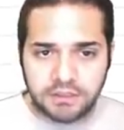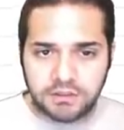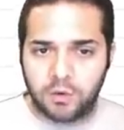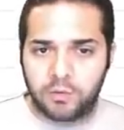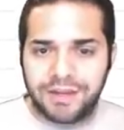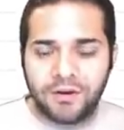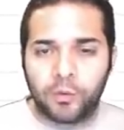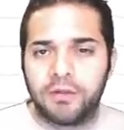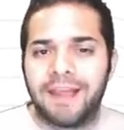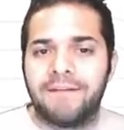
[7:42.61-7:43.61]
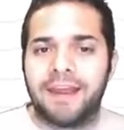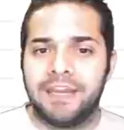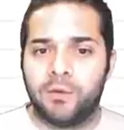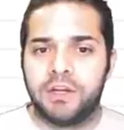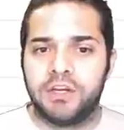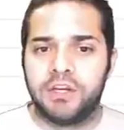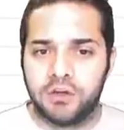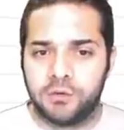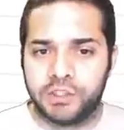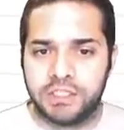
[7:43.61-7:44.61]
So they don't really have anyone
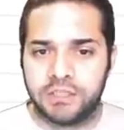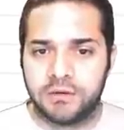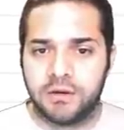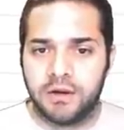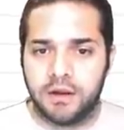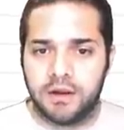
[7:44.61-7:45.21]
huge here.